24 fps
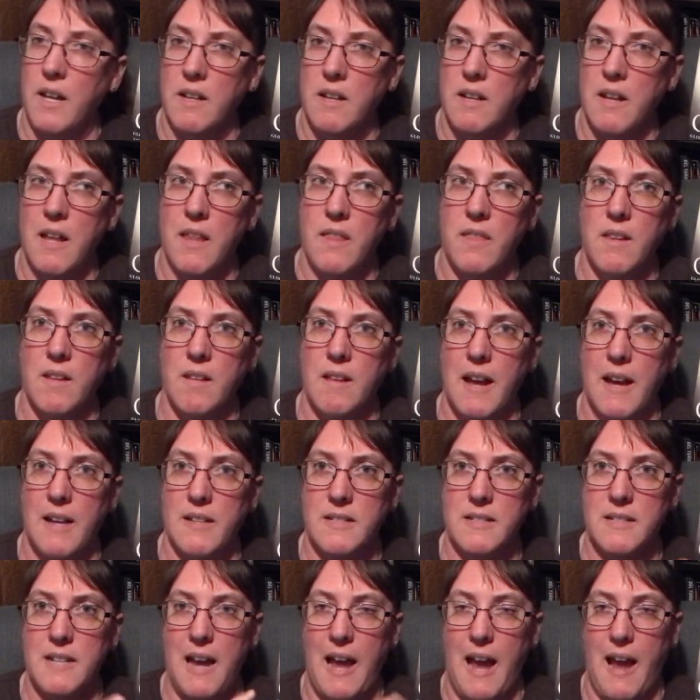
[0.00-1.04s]
in the
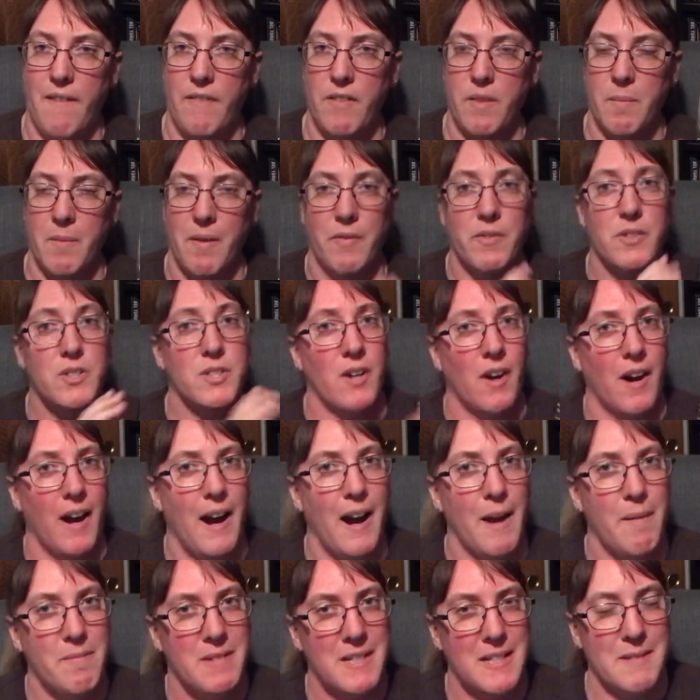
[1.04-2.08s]
last half of the month. Sorry,
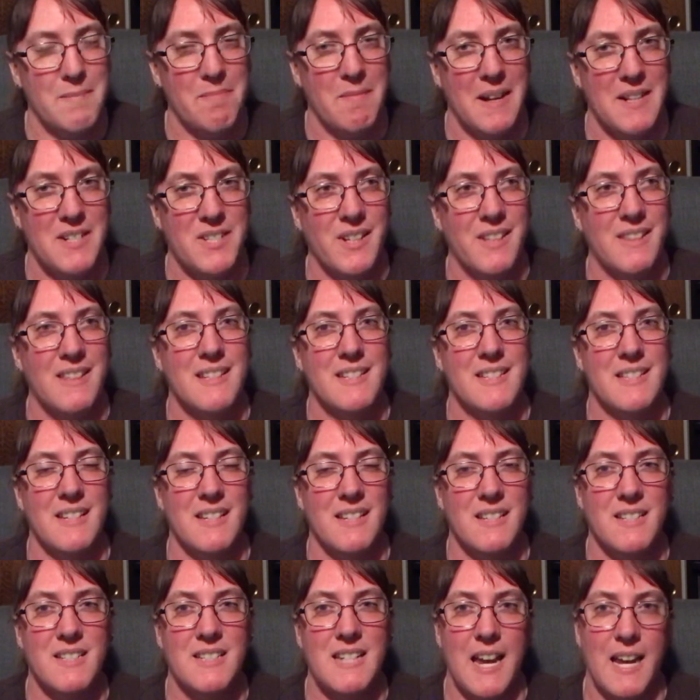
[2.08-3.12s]
I didn't mention this
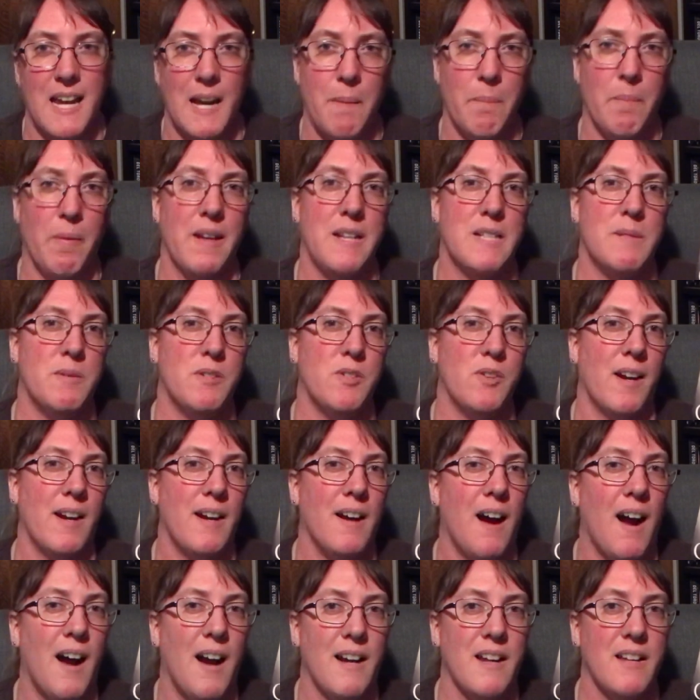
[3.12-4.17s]
is taking place between
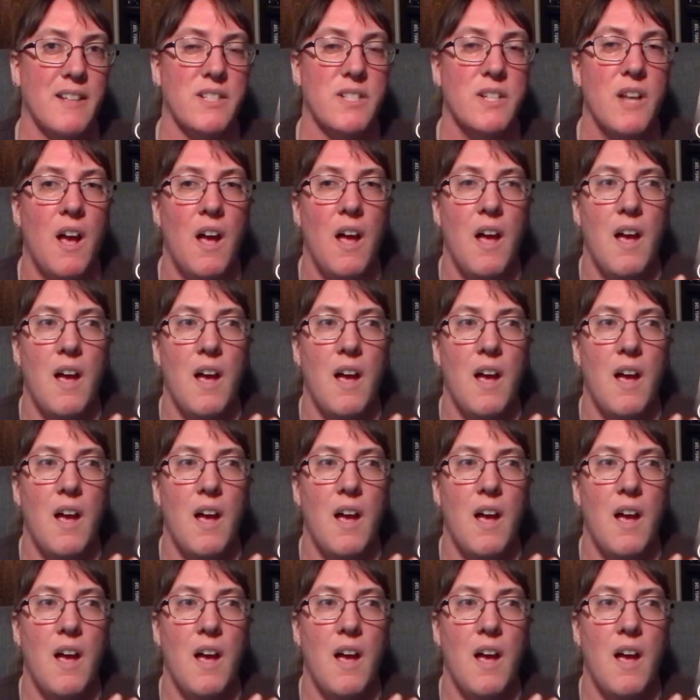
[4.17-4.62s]
August